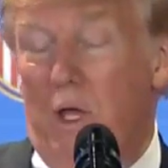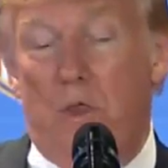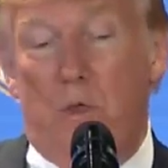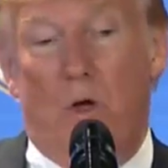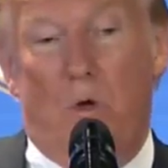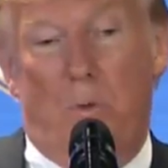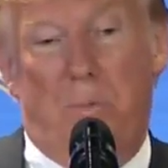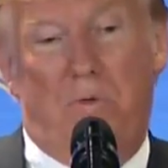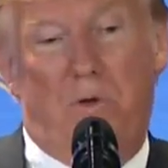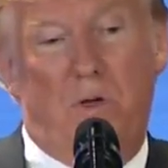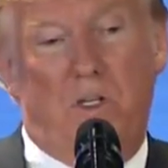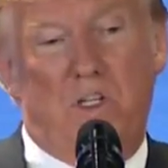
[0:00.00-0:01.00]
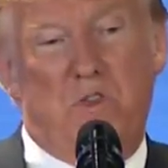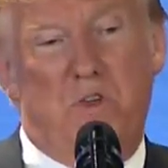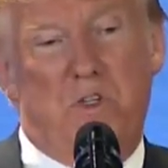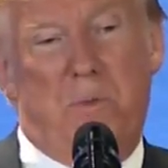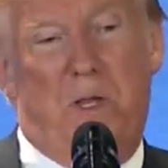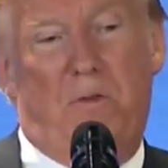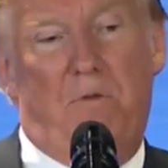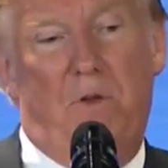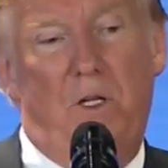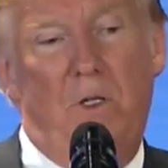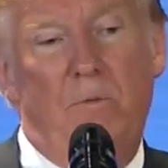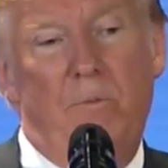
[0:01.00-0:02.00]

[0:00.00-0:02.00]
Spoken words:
I thought it would be very disrespectful.